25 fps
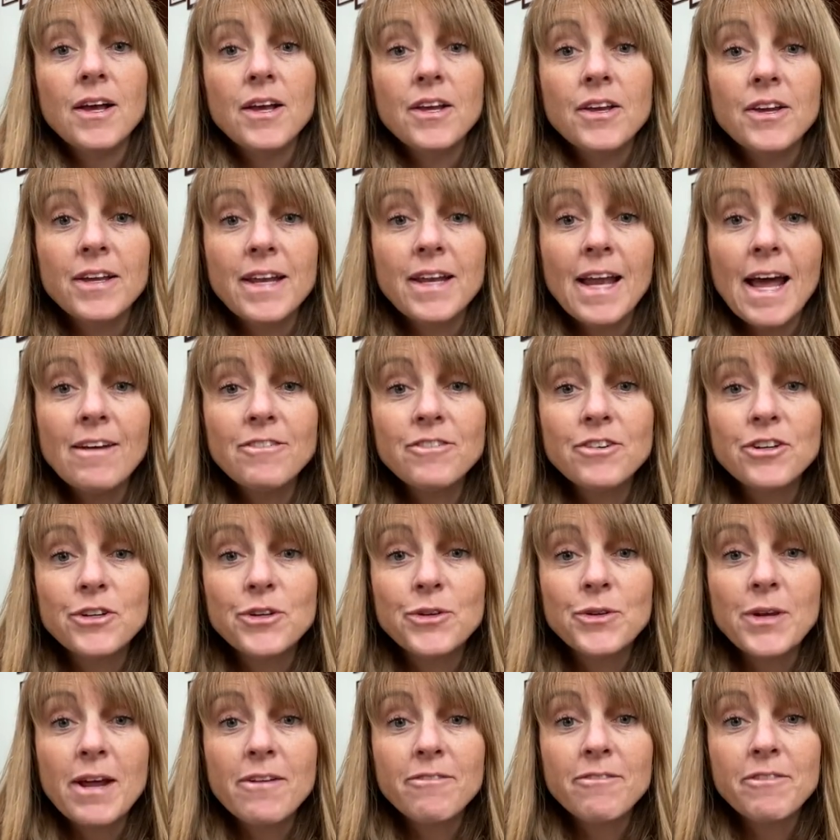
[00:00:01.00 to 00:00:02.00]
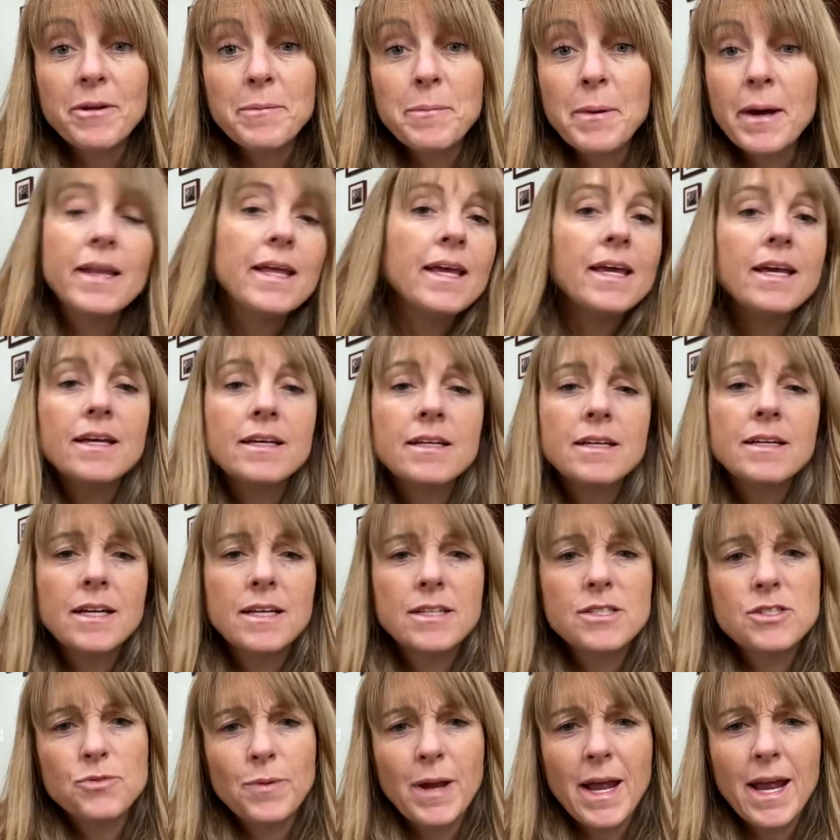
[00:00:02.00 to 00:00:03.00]
Good afternoon, everybody.
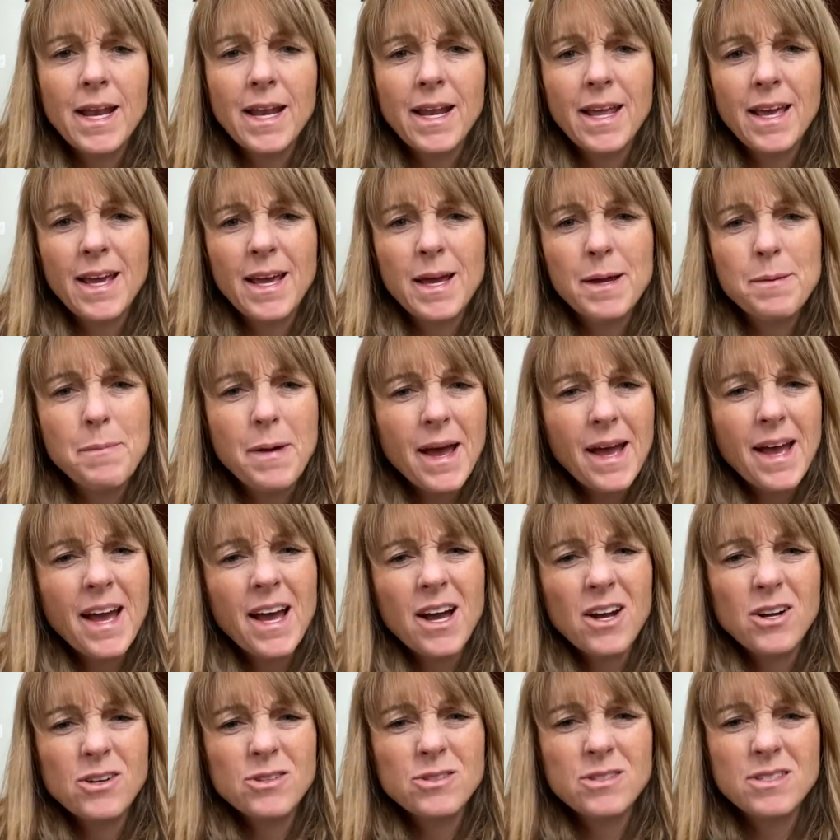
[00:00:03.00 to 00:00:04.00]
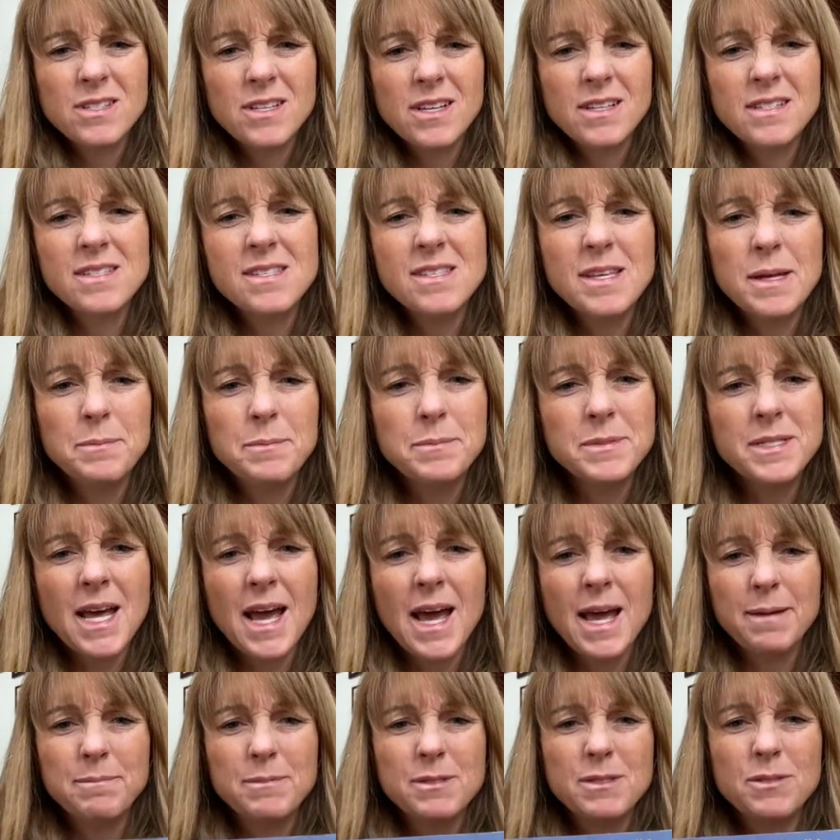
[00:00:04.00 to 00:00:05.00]
It's raining at my house, and
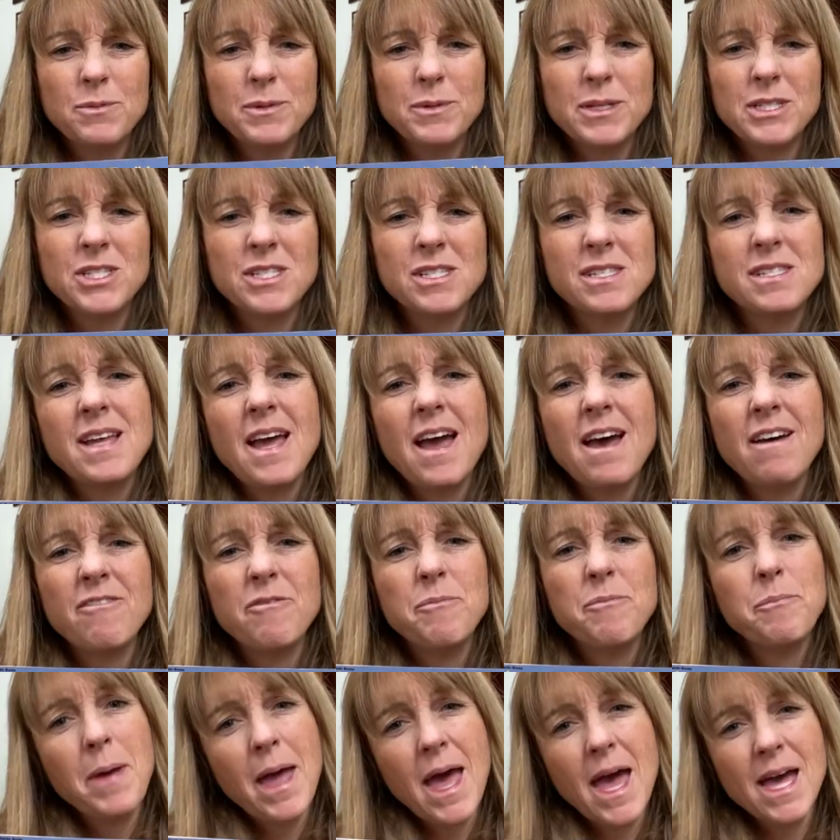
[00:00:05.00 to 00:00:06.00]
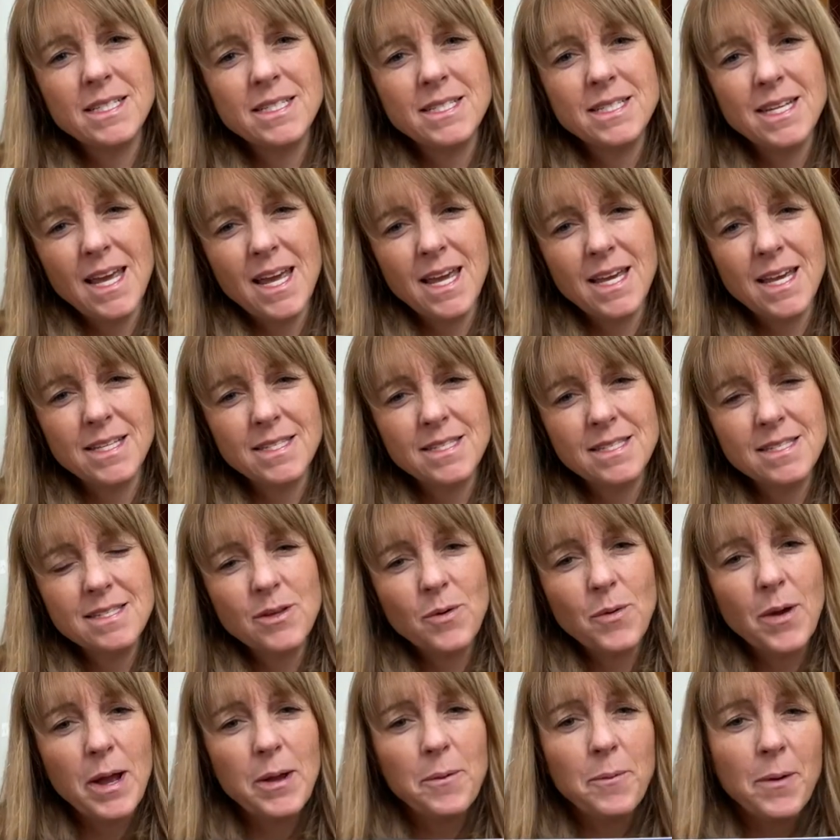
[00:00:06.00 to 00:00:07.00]
sometimes we just have bad days.
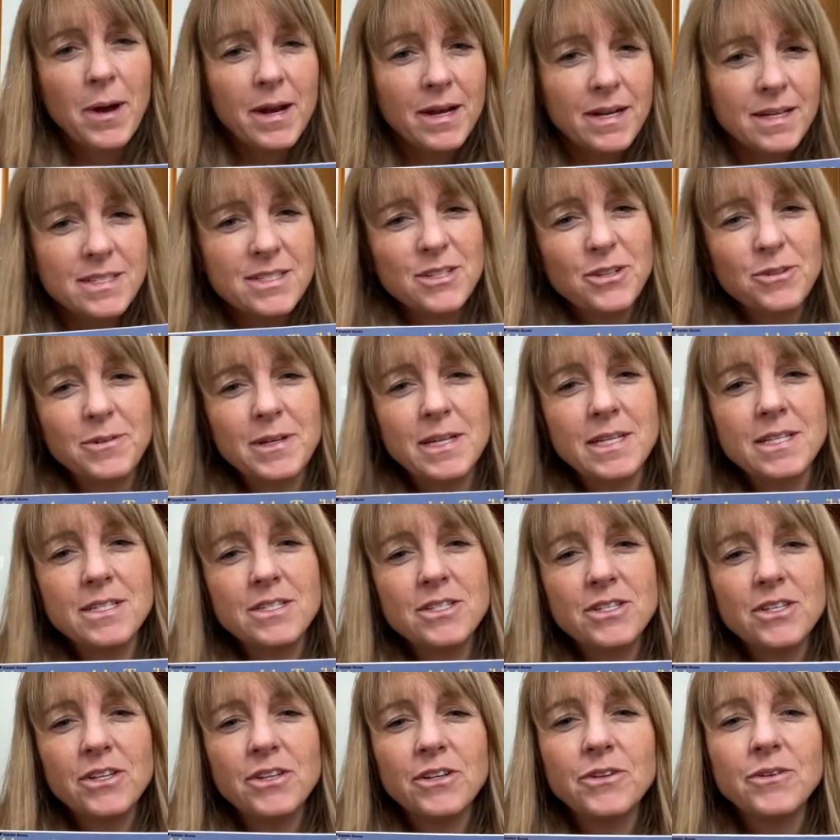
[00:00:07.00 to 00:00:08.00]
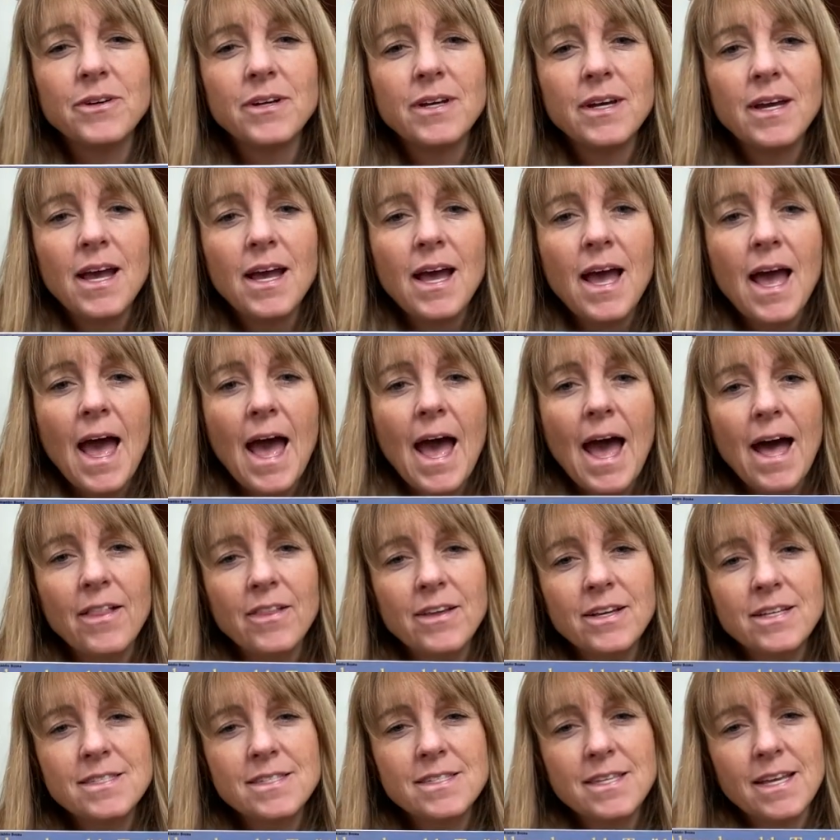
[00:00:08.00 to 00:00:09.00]
So I wanted to read to you
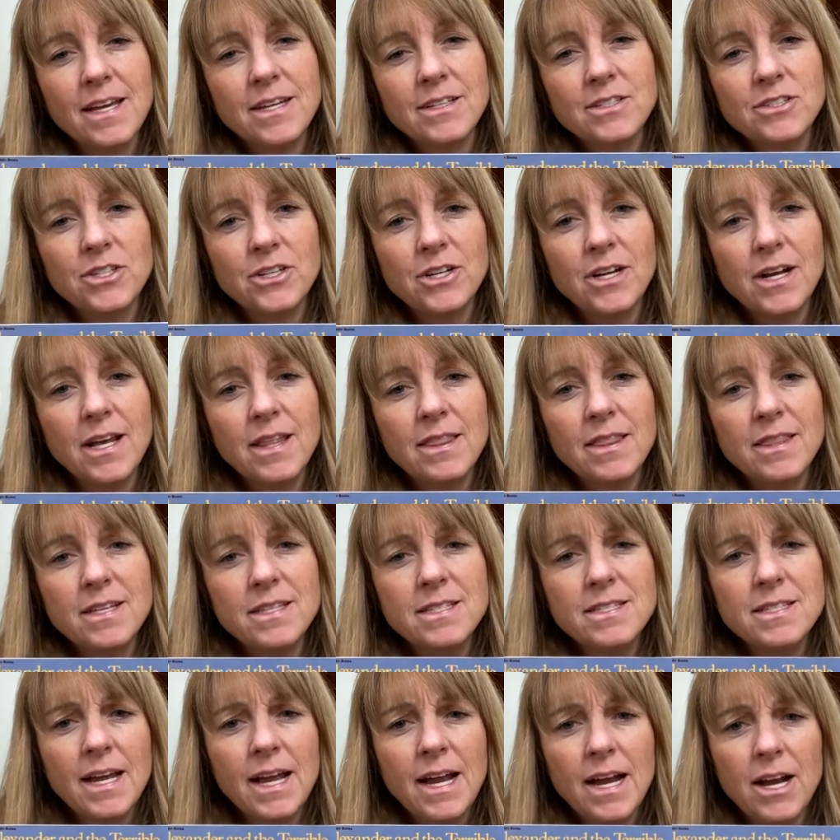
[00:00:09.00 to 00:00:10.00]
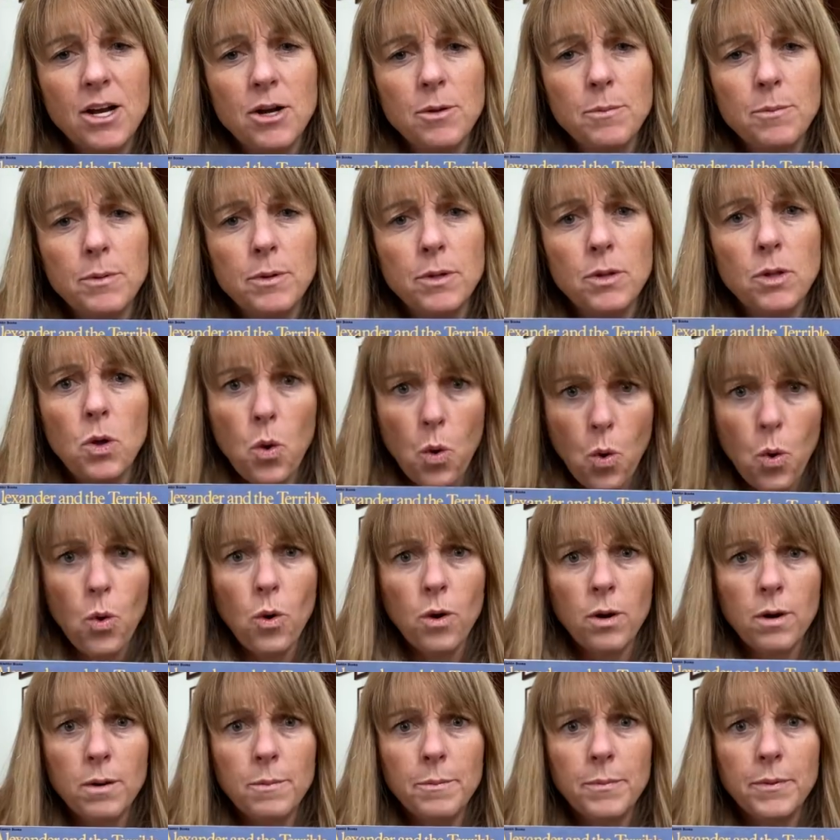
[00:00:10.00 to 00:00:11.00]
Alexander and the Terrible,
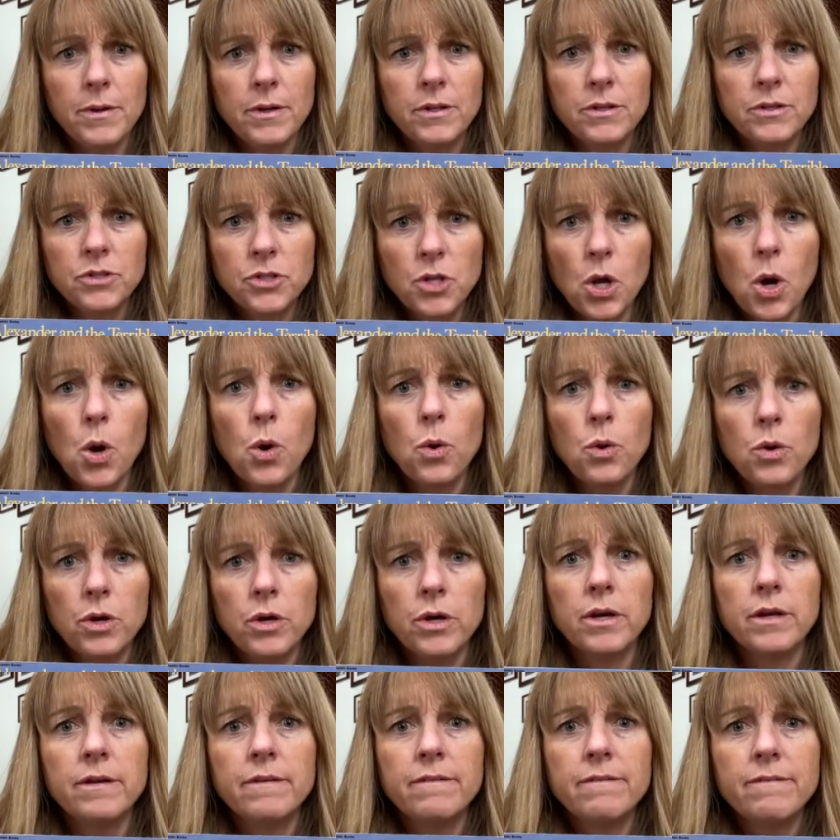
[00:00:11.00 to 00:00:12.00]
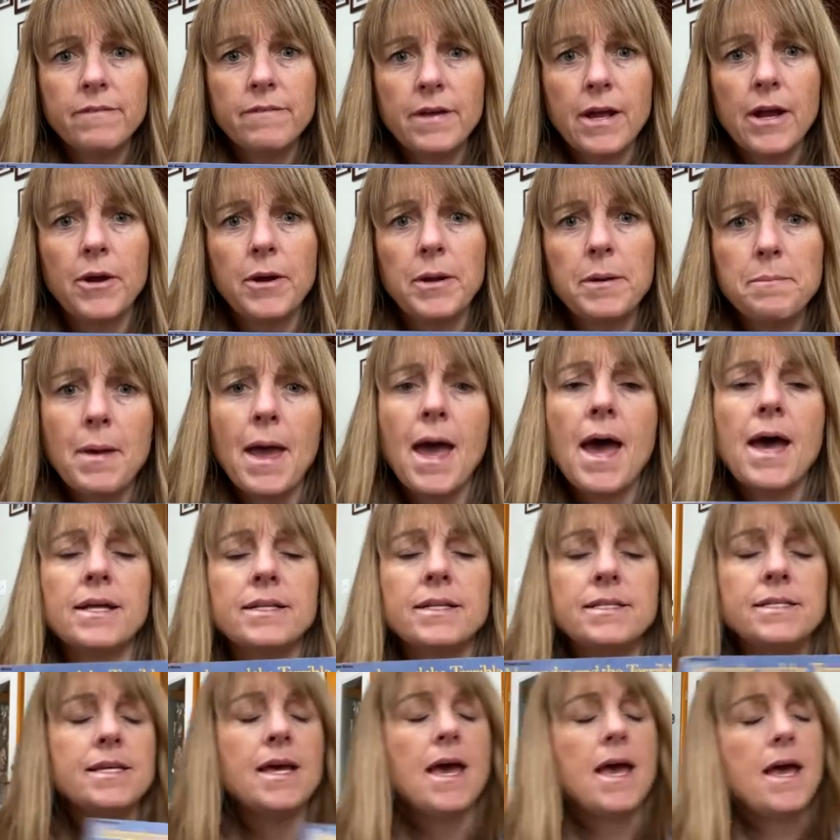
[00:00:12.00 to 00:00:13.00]
Horrible, No Good, Very
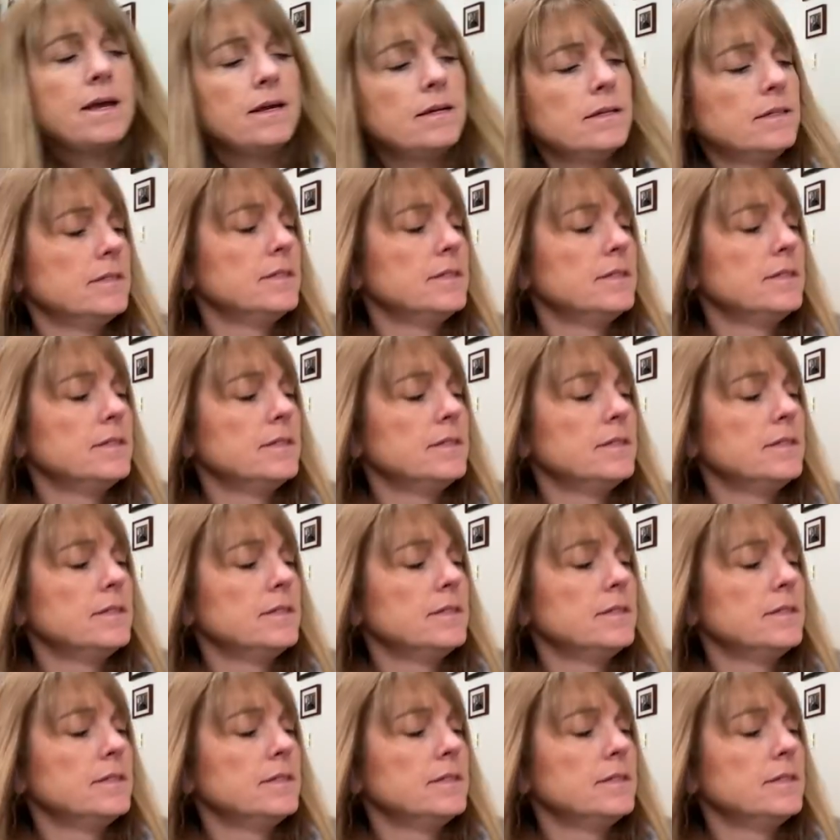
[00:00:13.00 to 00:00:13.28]
Bad Day,